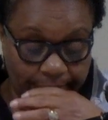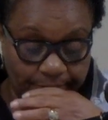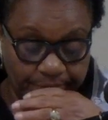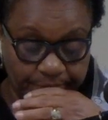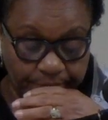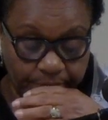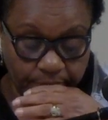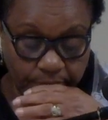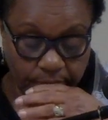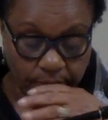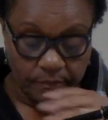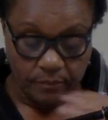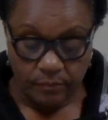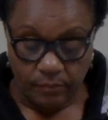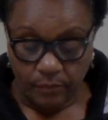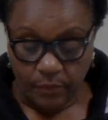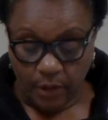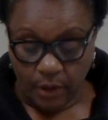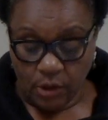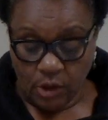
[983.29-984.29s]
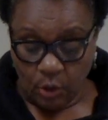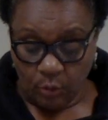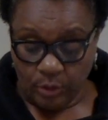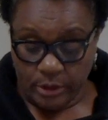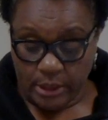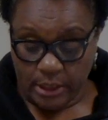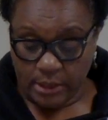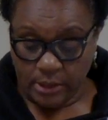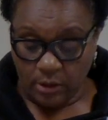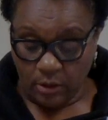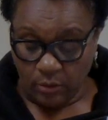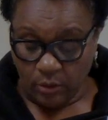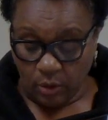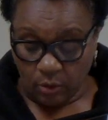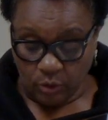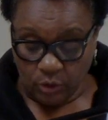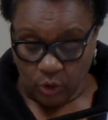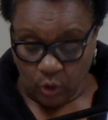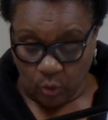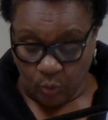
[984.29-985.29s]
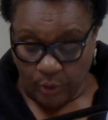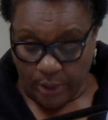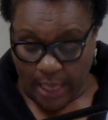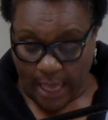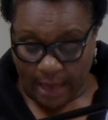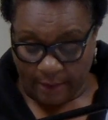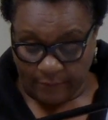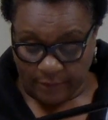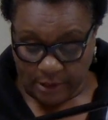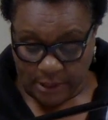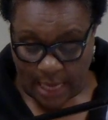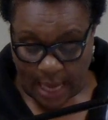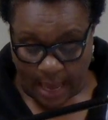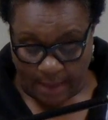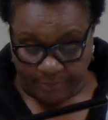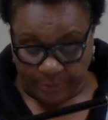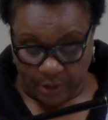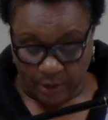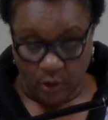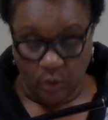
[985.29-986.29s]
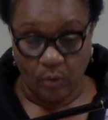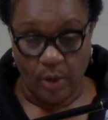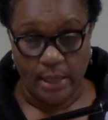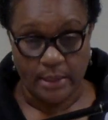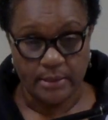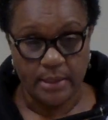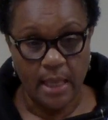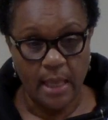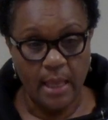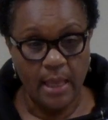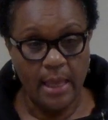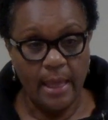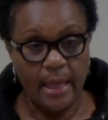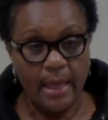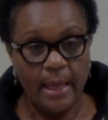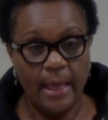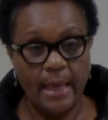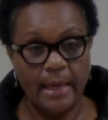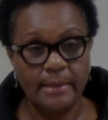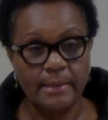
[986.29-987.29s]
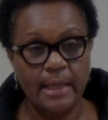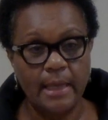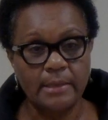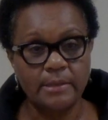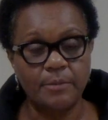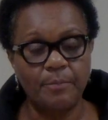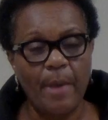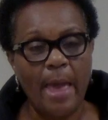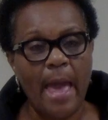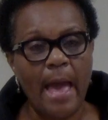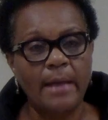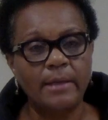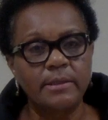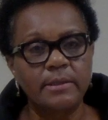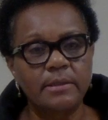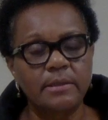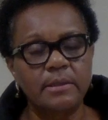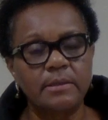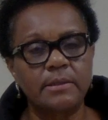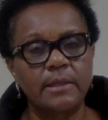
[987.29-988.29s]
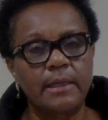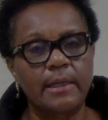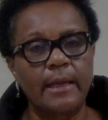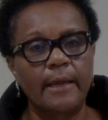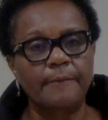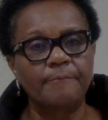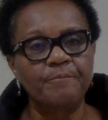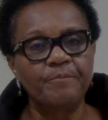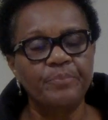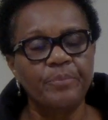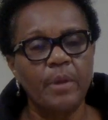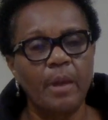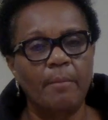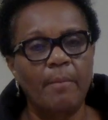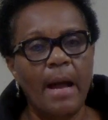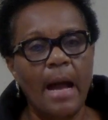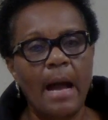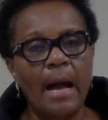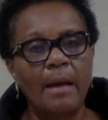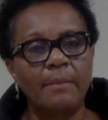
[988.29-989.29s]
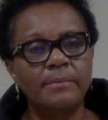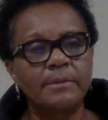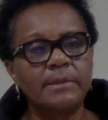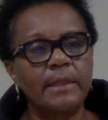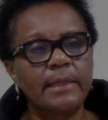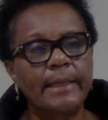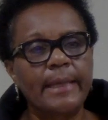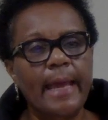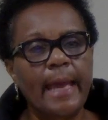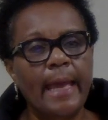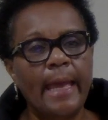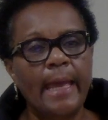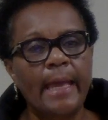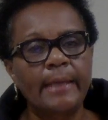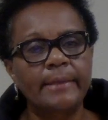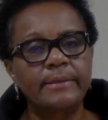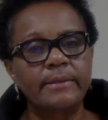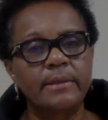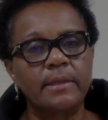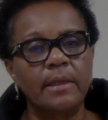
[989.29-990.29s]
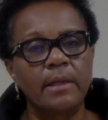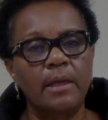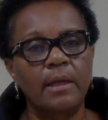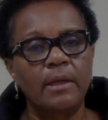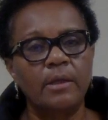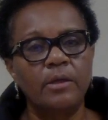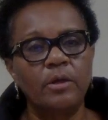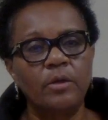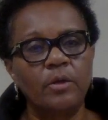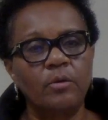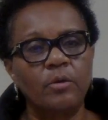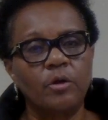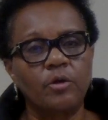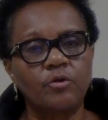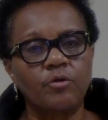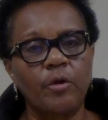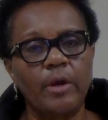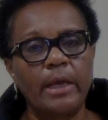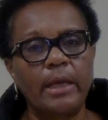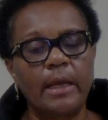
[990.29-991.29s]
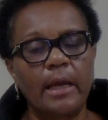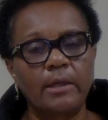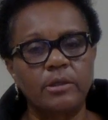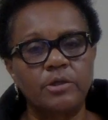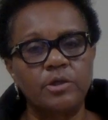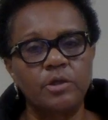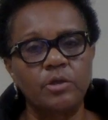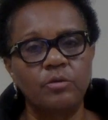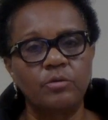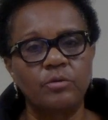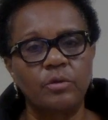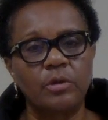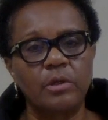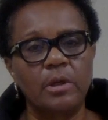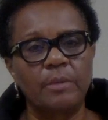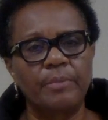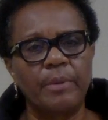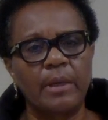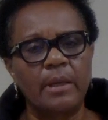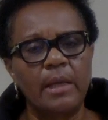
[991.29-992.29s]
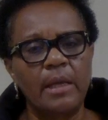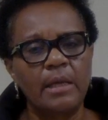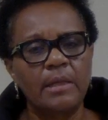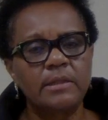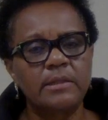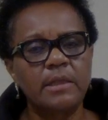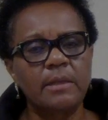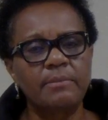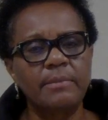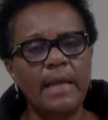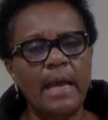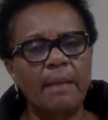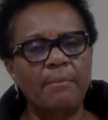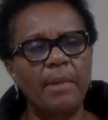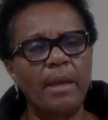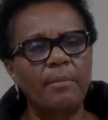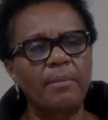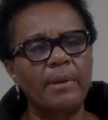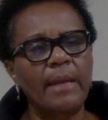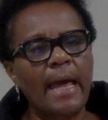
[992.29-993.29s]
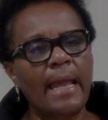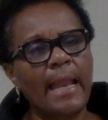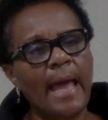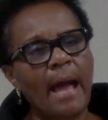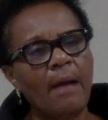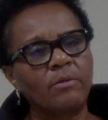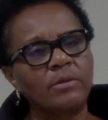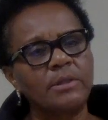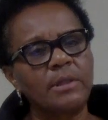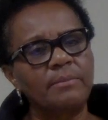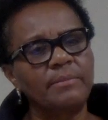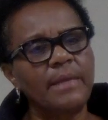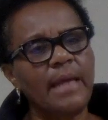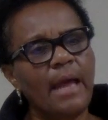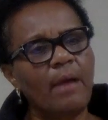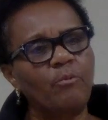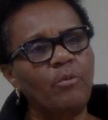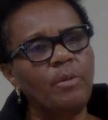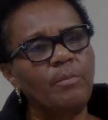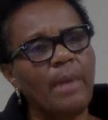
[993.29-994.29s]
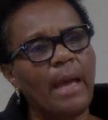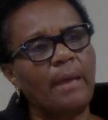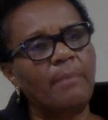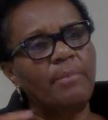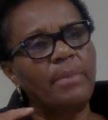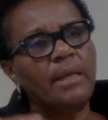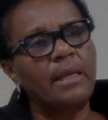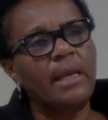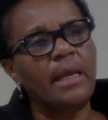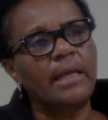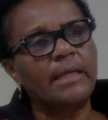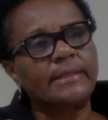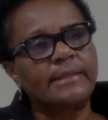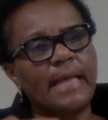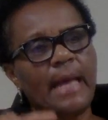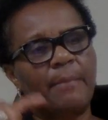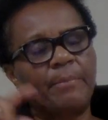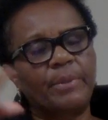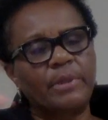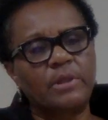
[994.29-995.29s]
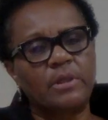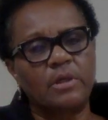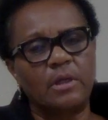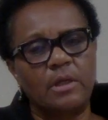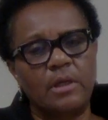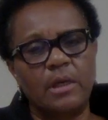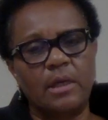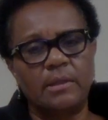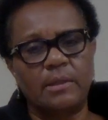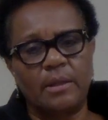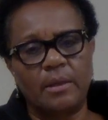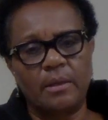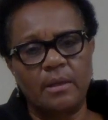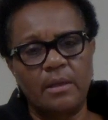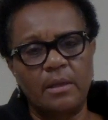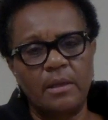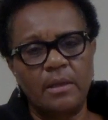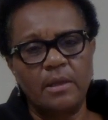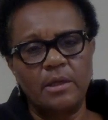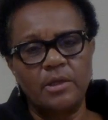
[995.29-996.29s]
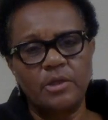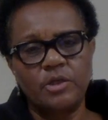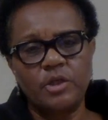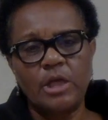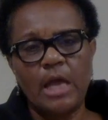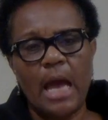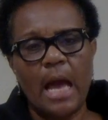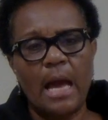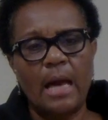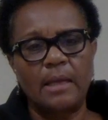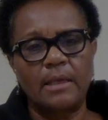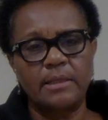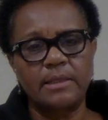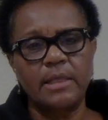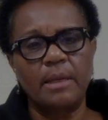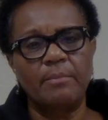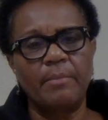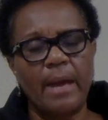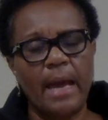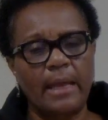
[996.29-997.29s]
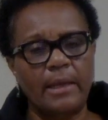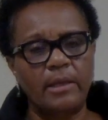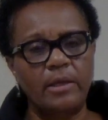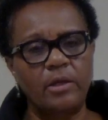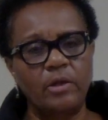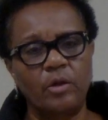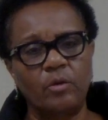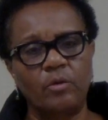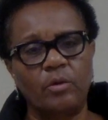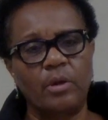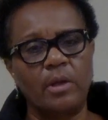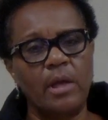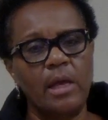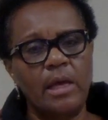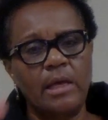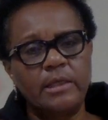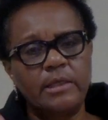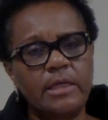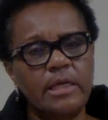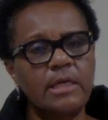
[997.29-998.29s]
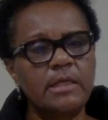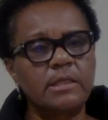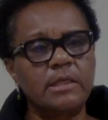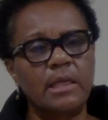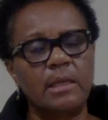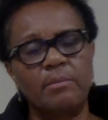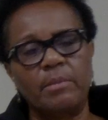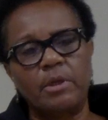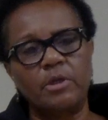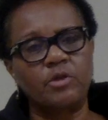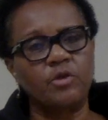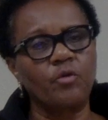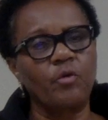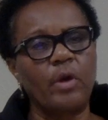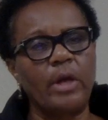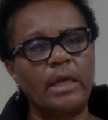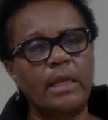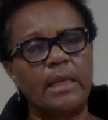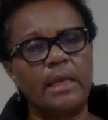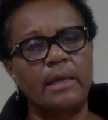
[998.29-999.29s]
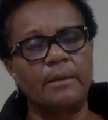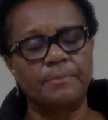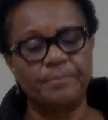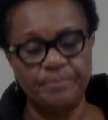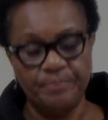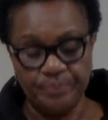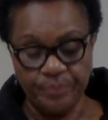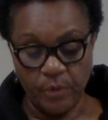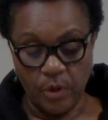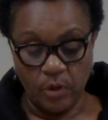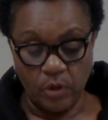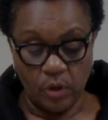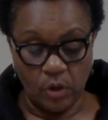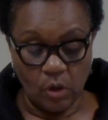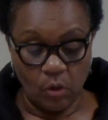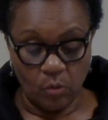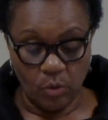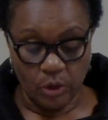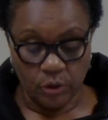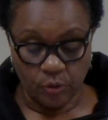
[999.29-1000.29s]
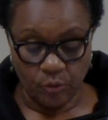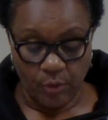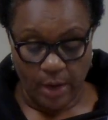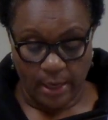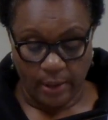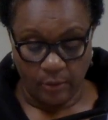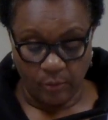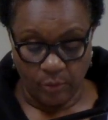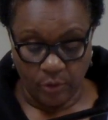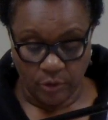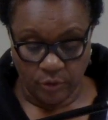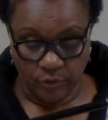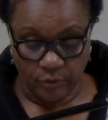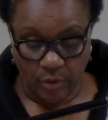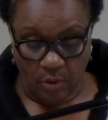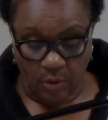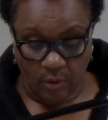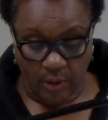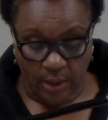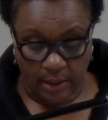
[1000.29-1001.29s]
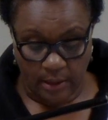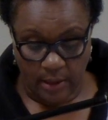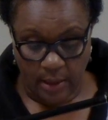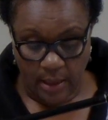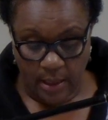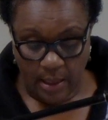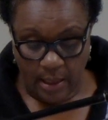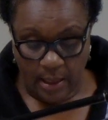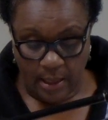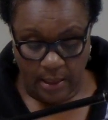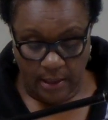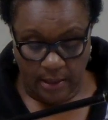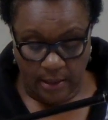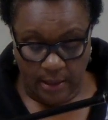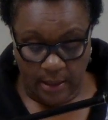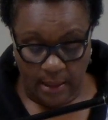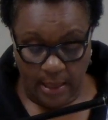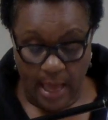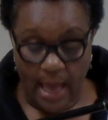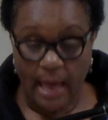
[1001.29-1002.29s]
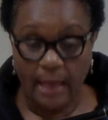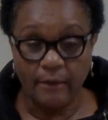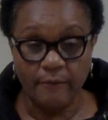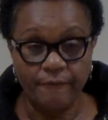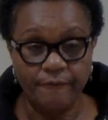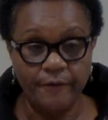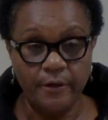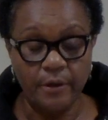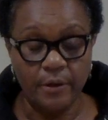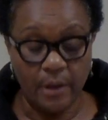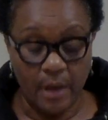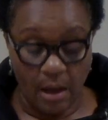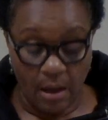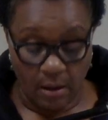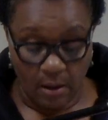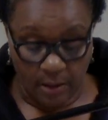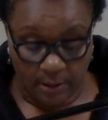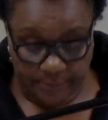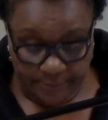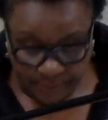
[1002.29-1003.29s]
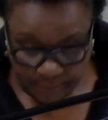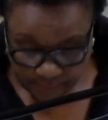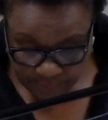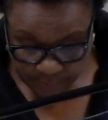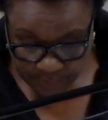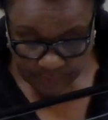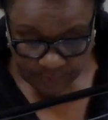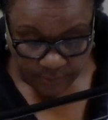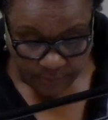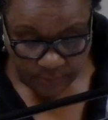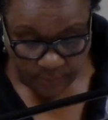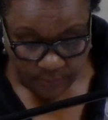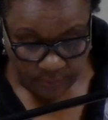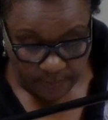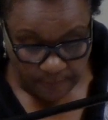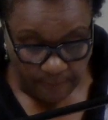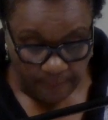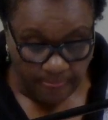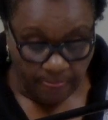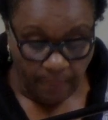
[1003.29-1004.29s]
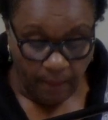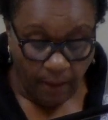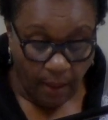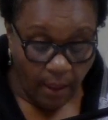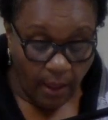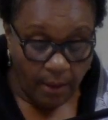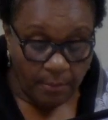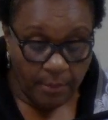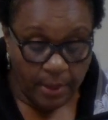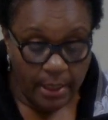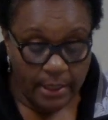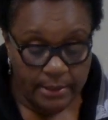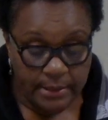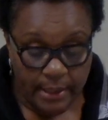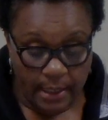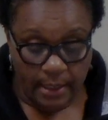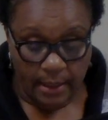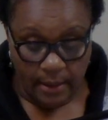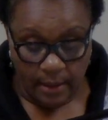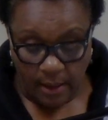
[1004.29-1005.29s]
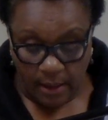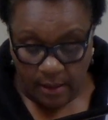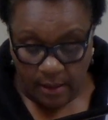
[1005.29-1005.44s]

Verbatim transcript: Amen. So we just don't know. So we have a job to do as as, as pastors and moms and dads, you know, to train our children up. And sometimes maybe not ours. Sometimes we might be the example to another mm-hmm. child or Amen. somebody, you know, to teach them and train them, you know, what's right and what's wrong and and, and how to fear God. But it said,